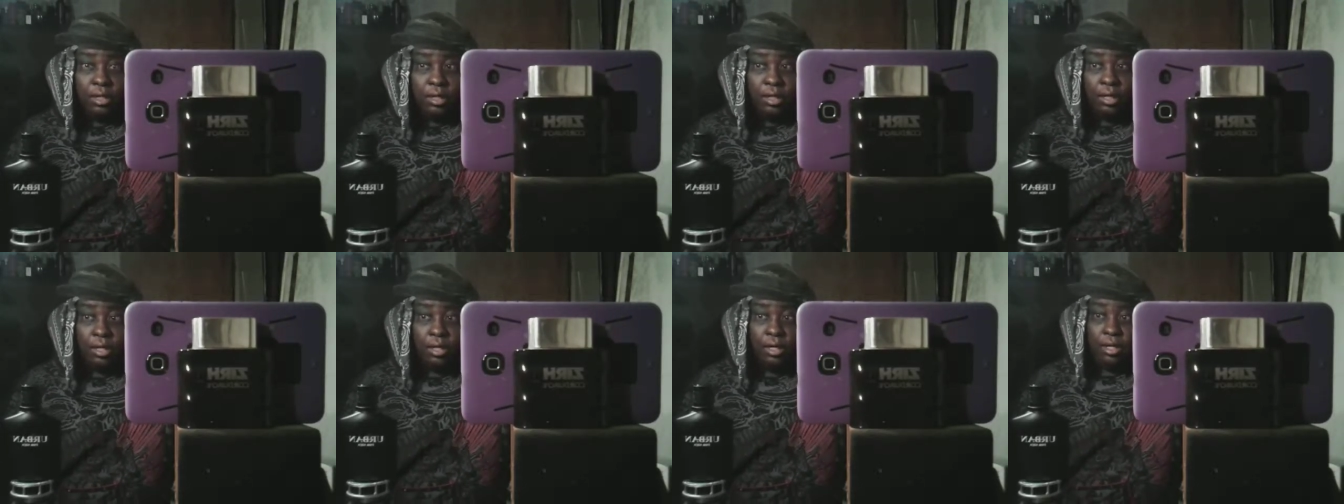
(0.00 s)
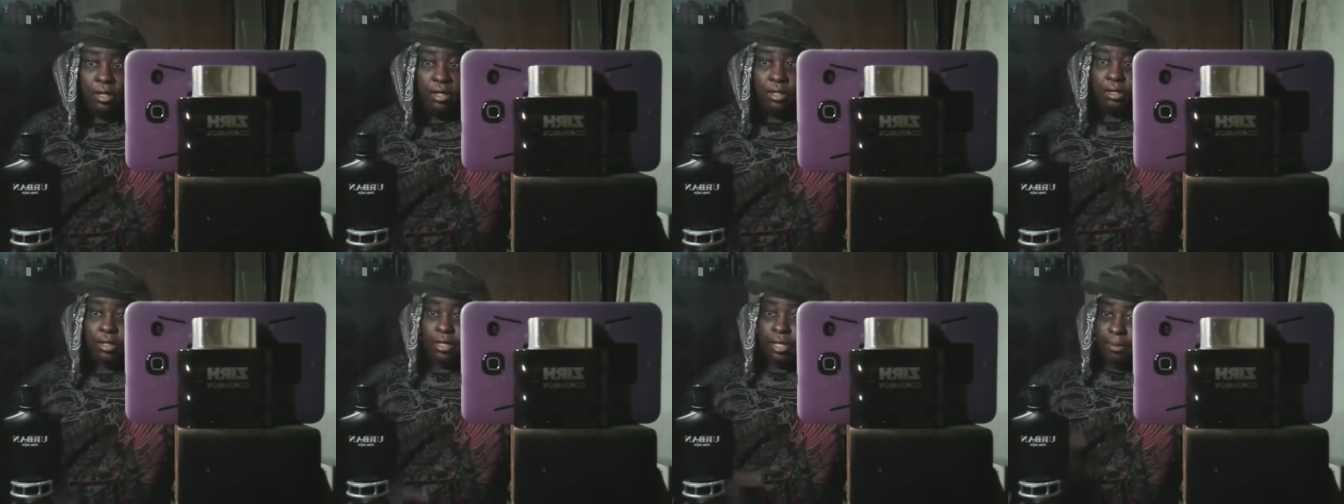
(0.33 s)

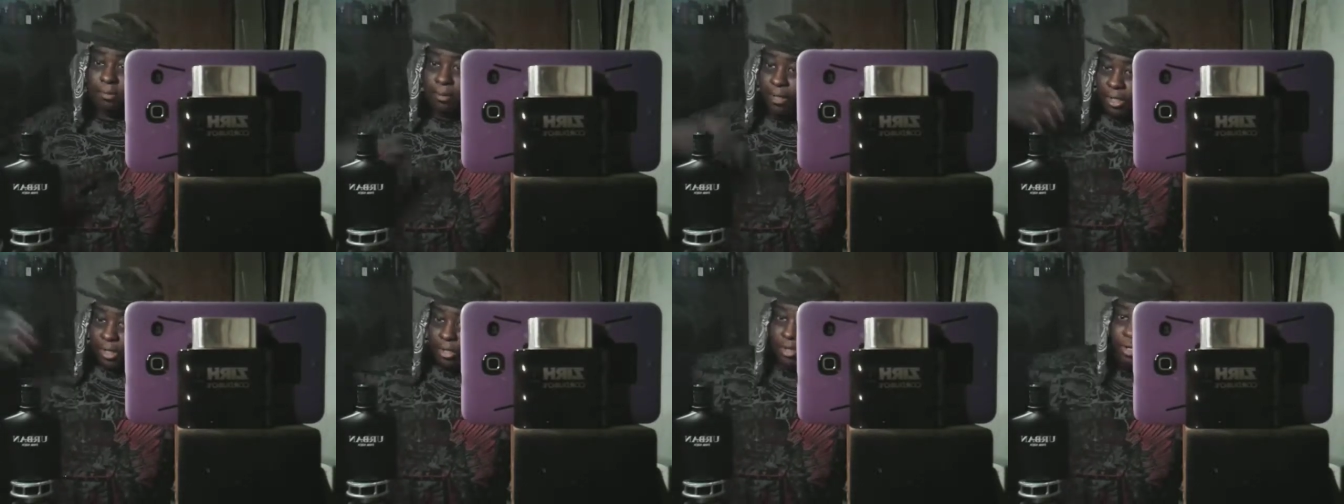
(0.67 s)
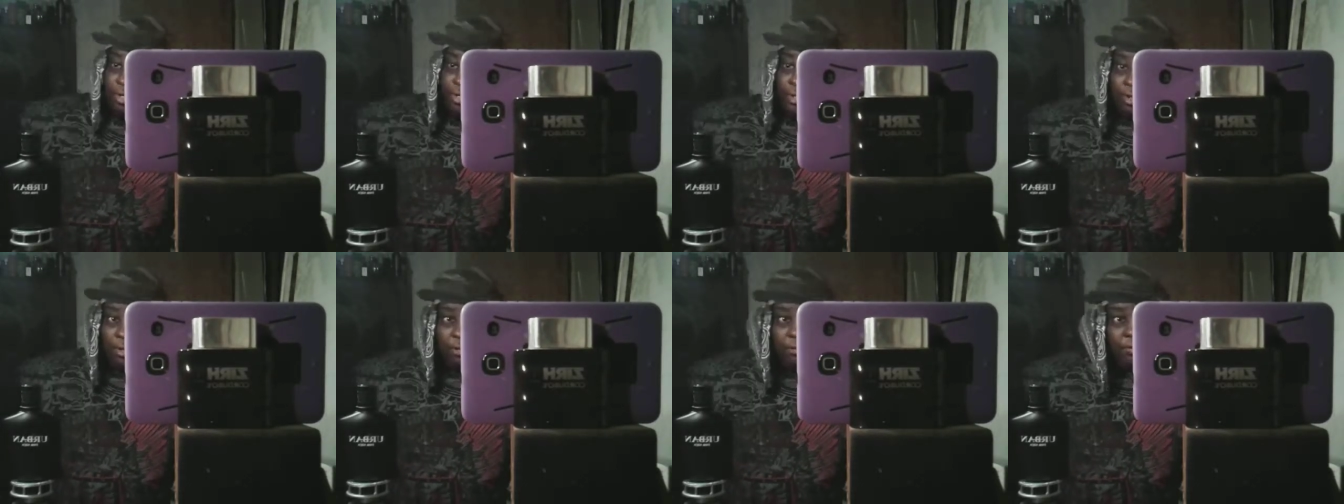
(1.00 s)
uh, can my
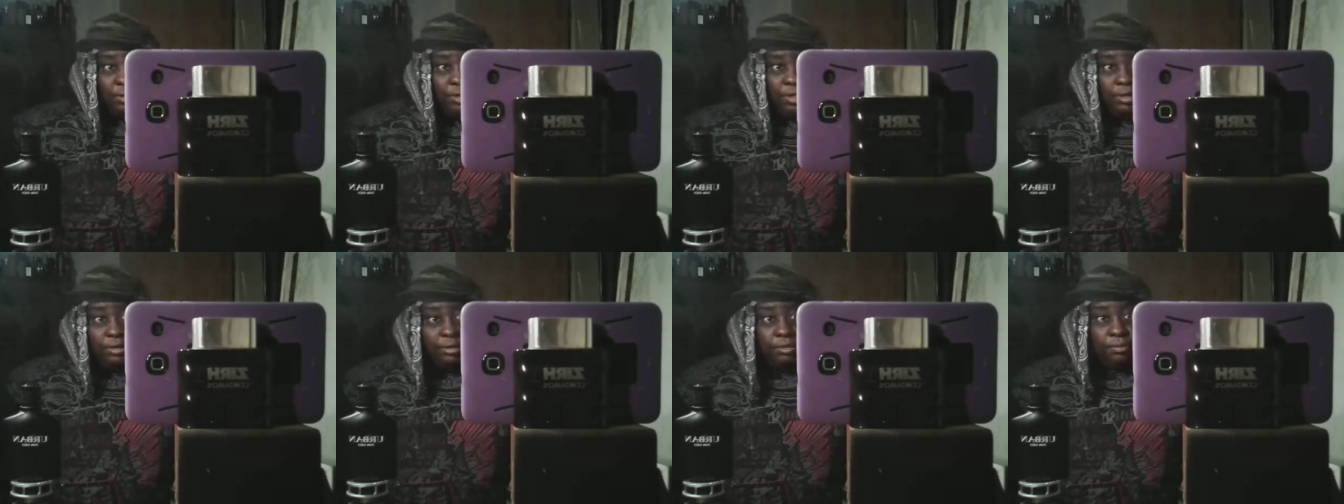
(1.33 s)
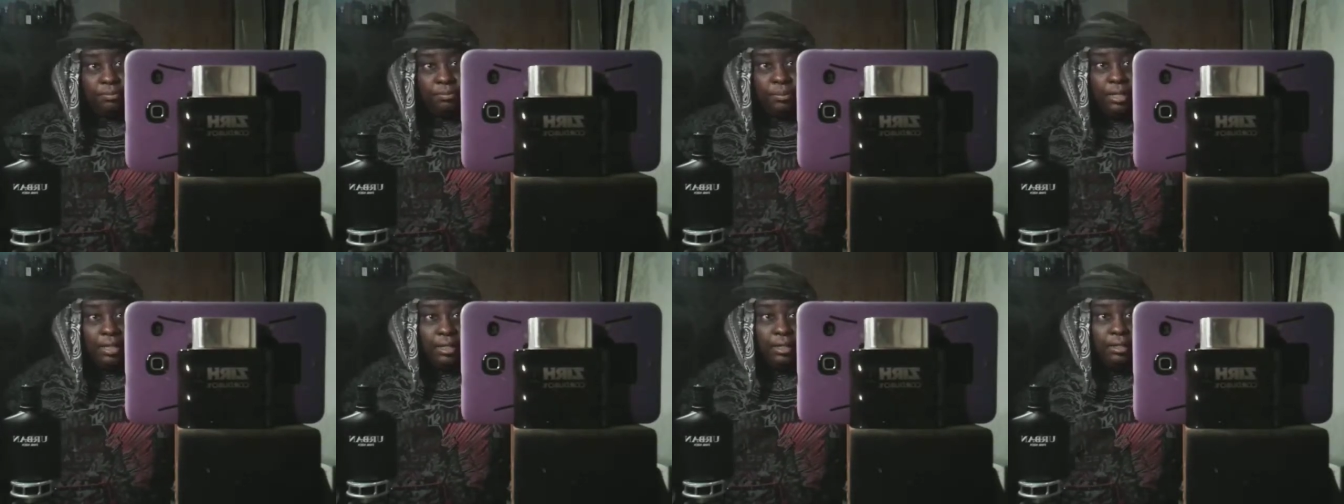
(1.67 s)
girl over here
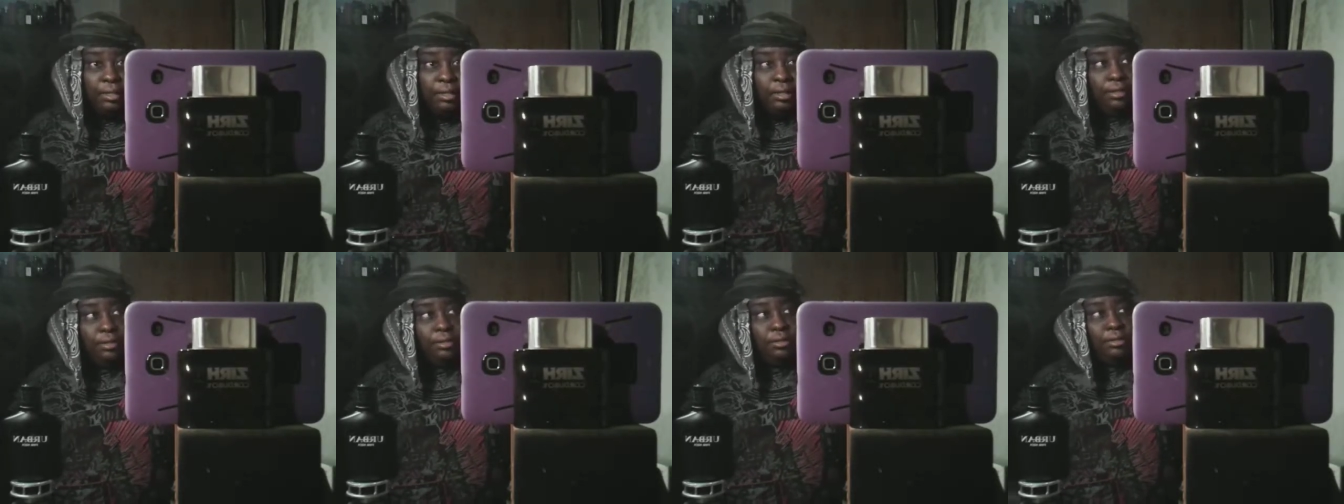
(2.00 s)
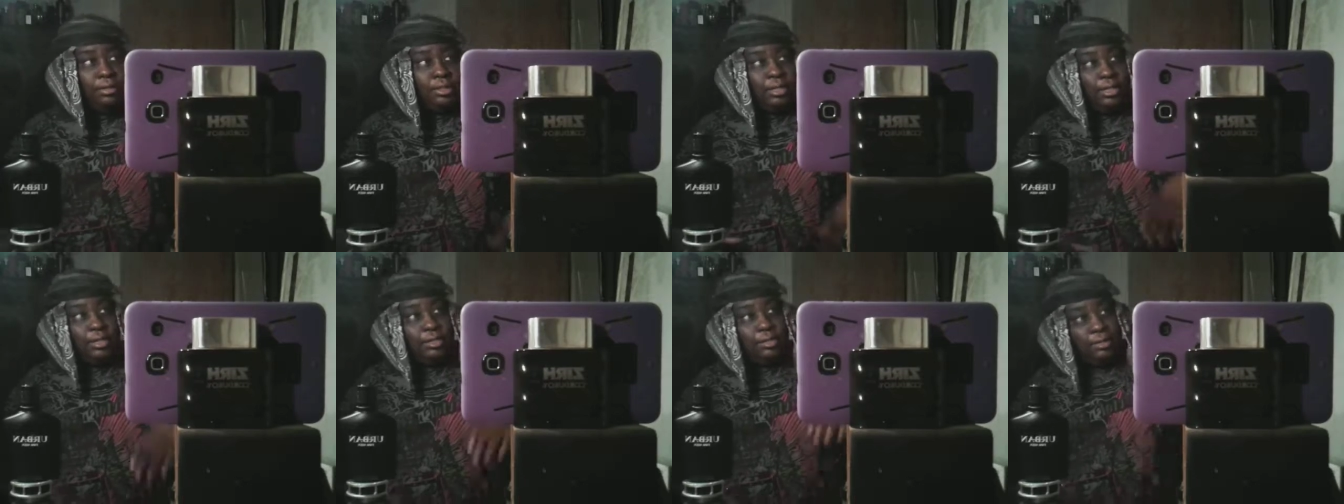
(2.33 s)
smell it? Or
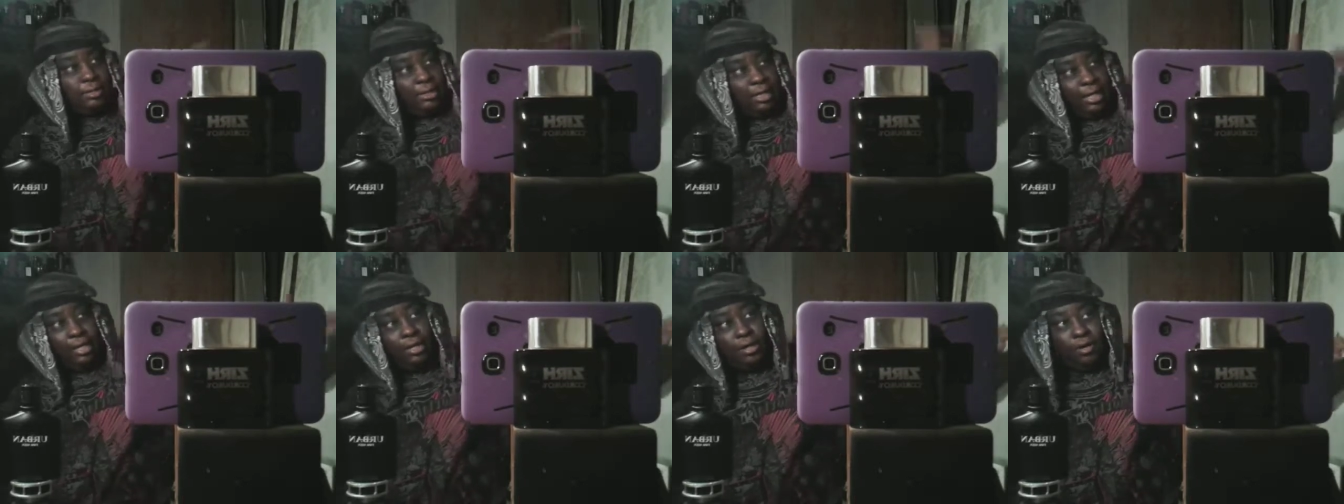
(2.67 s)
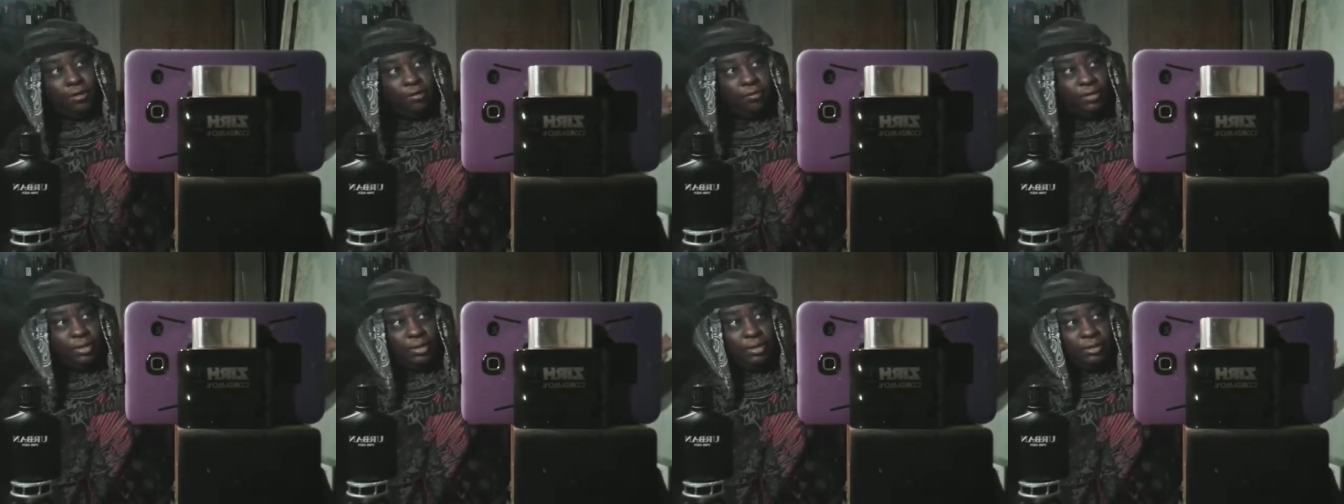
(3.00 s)
can this lady
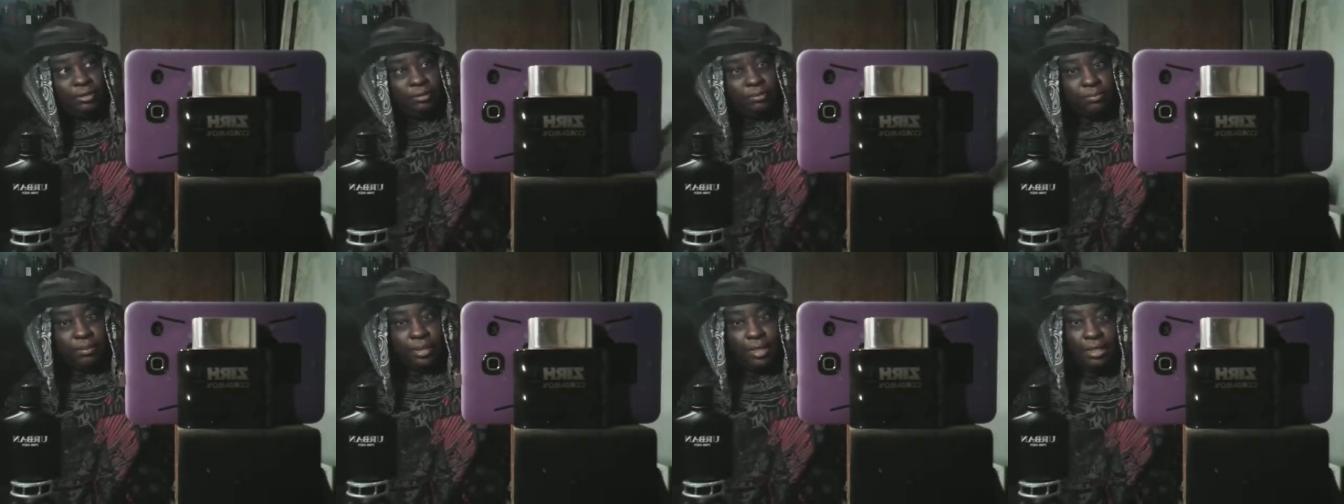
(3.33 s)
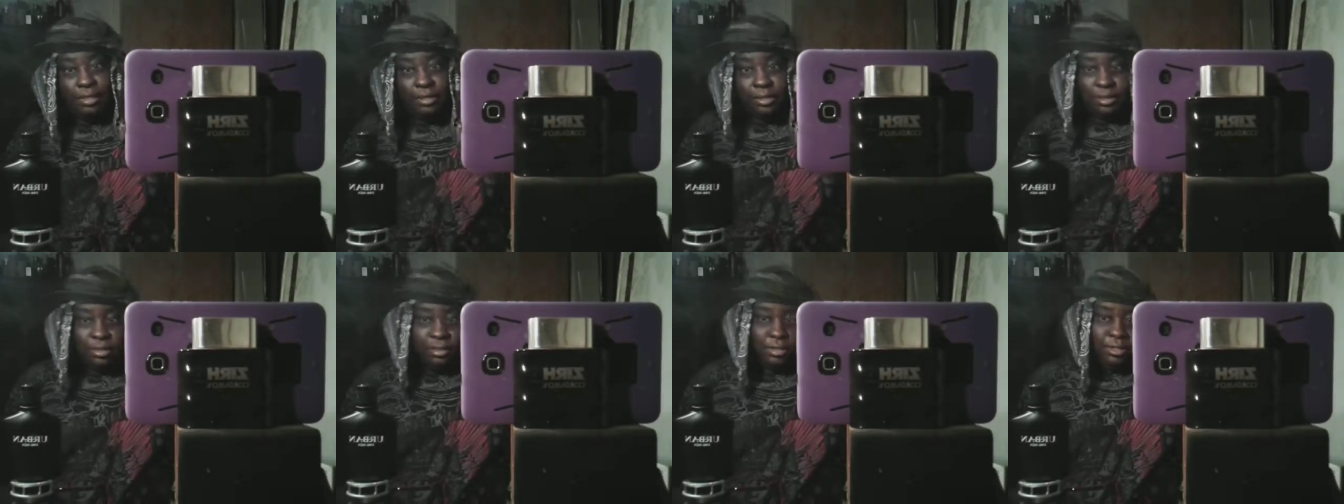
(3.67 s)
over here smell
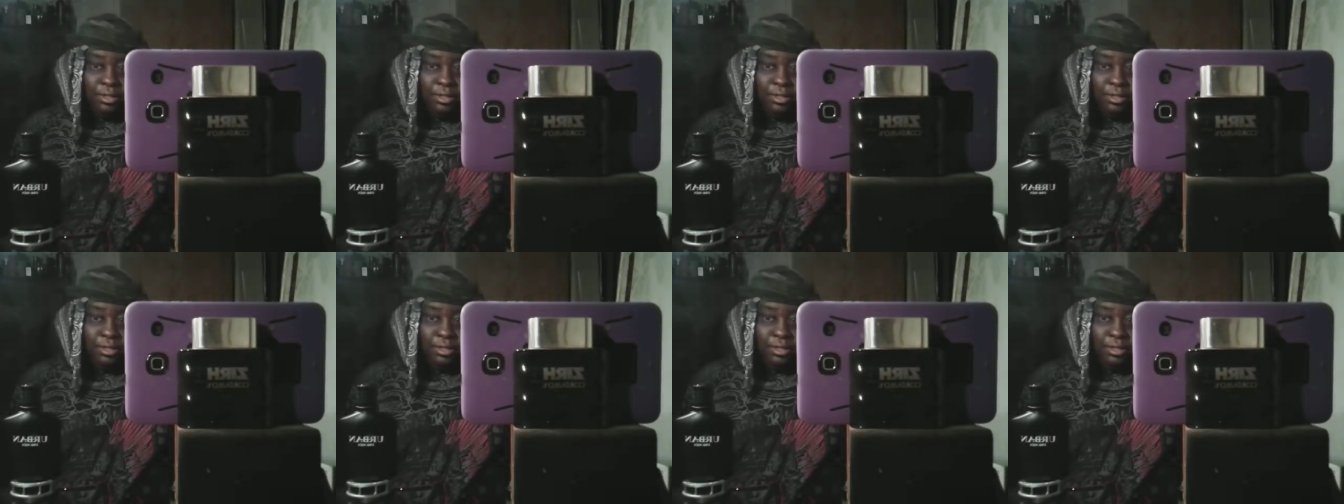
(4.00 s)
it?